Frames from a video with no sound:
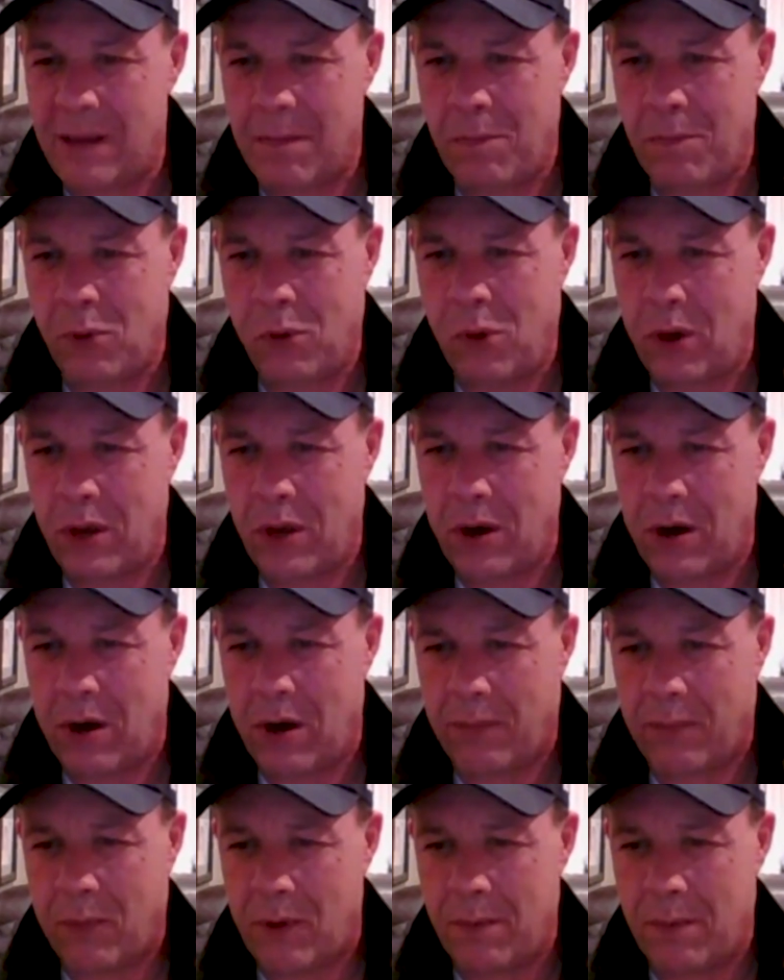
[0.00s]
the
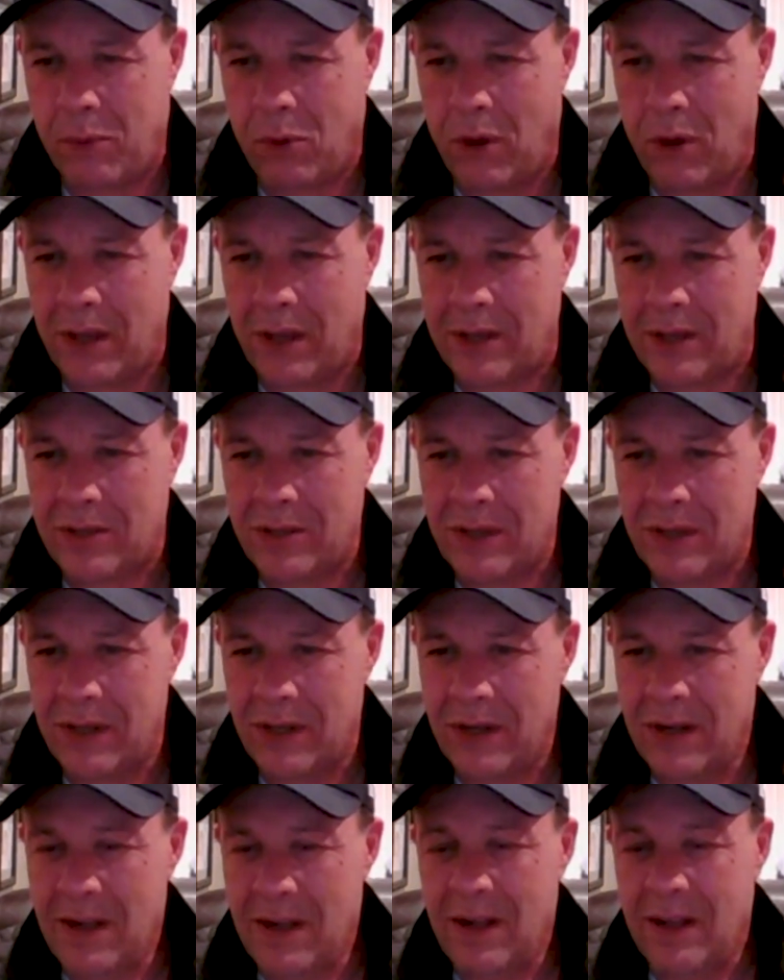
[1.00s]
employer for employees.
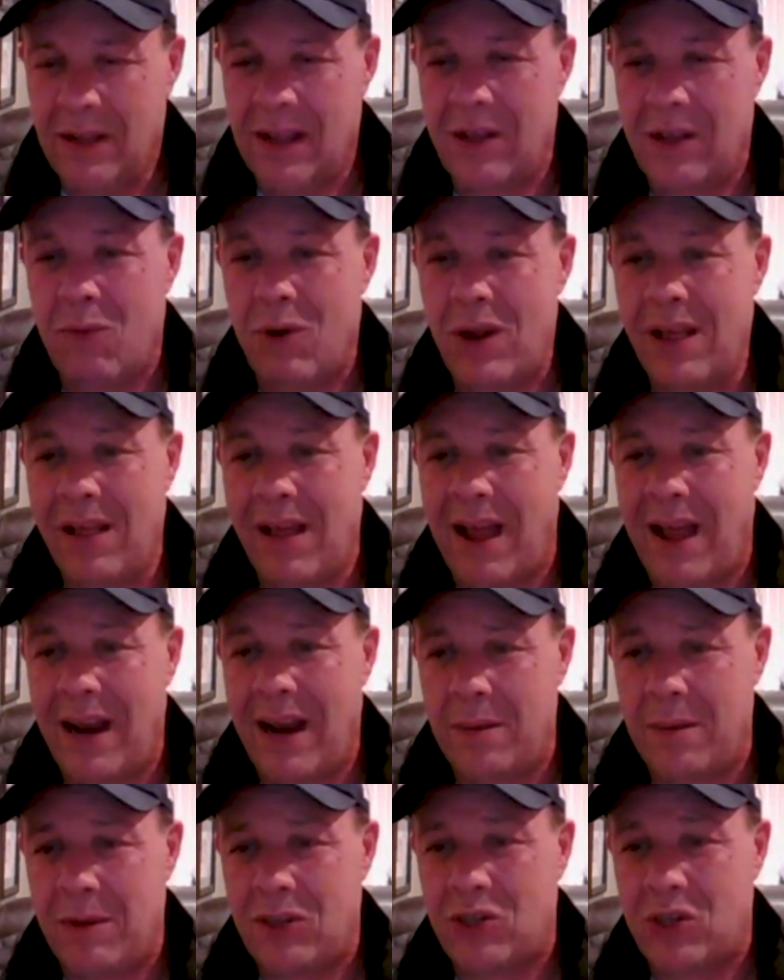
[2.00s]
The real
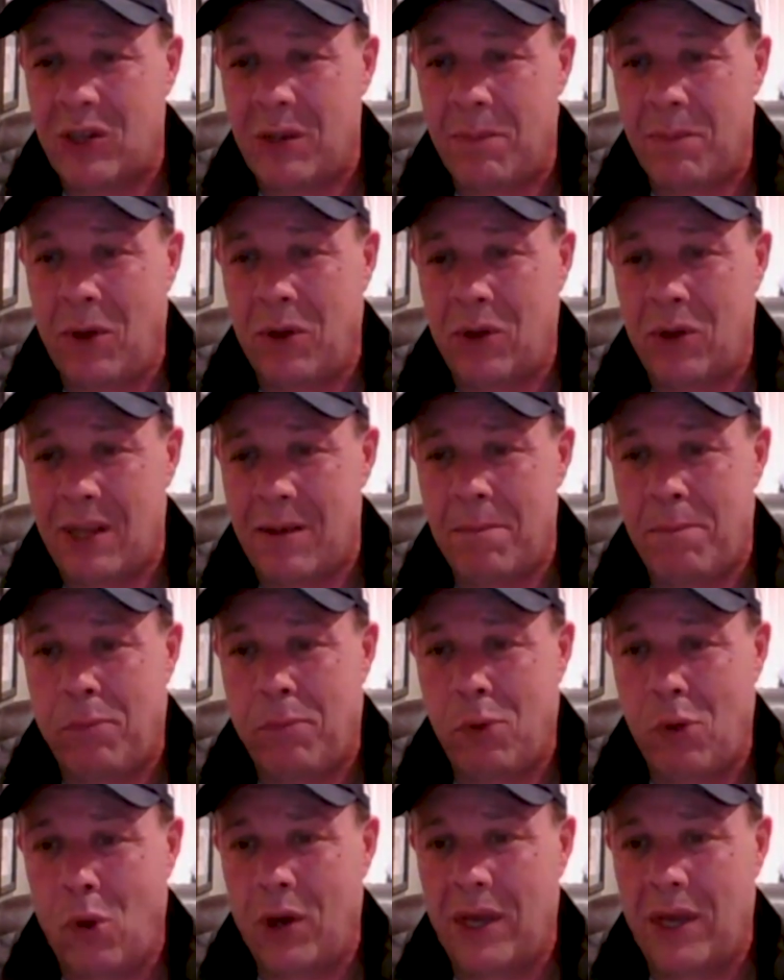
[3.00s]
enemy to the, both the
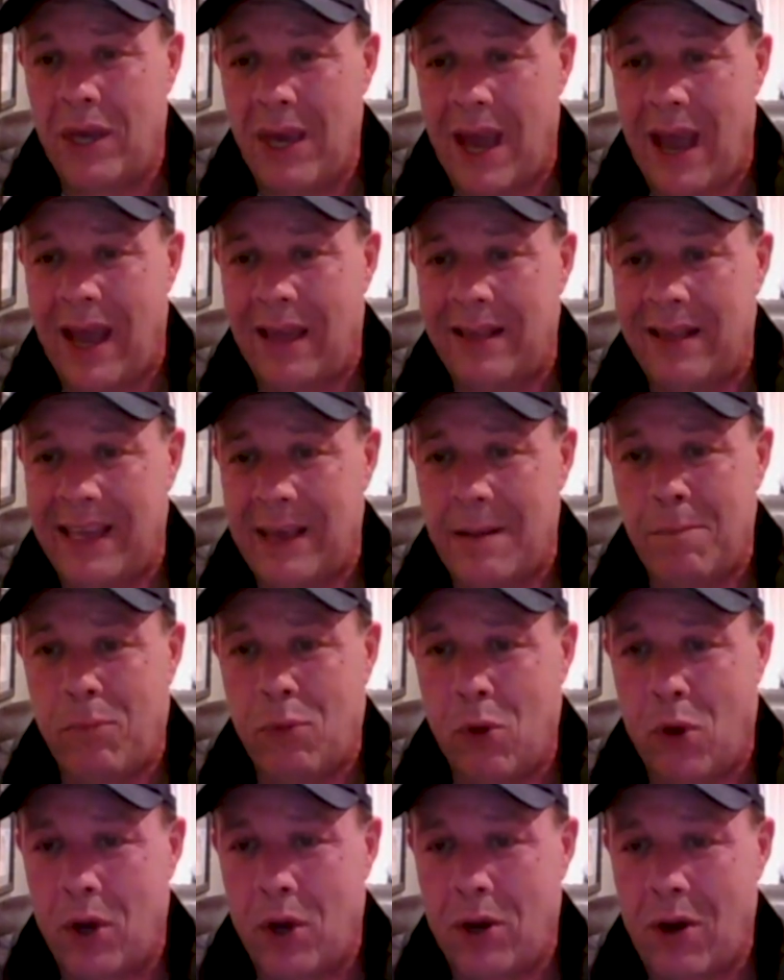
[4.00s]
employee and the
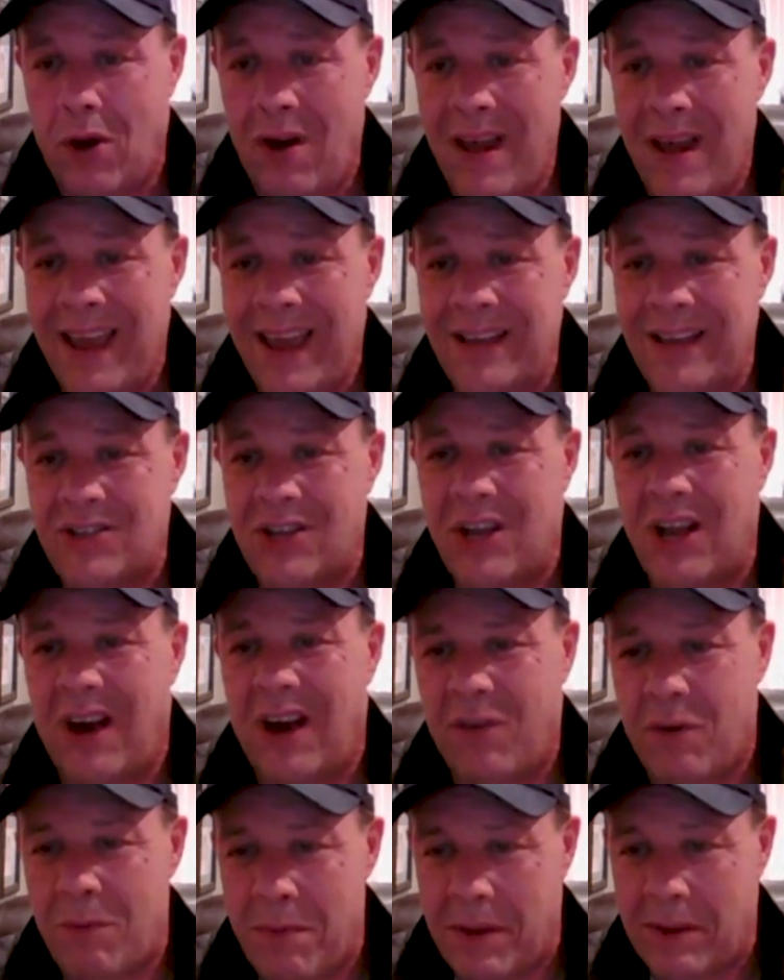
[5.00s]
employer is
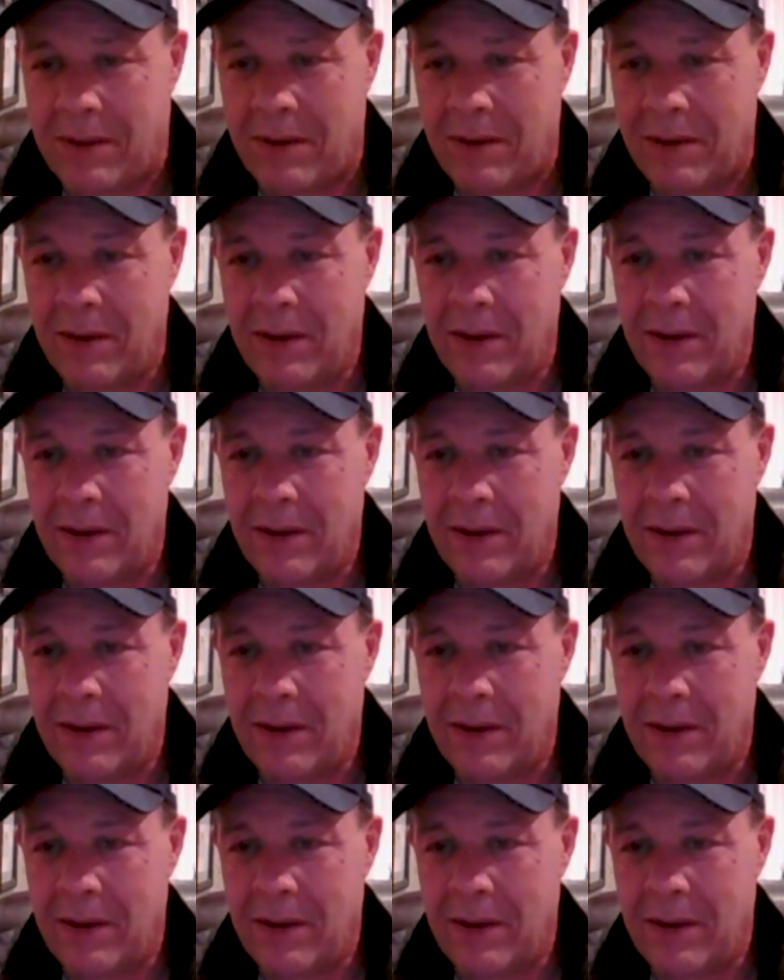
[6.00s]
government.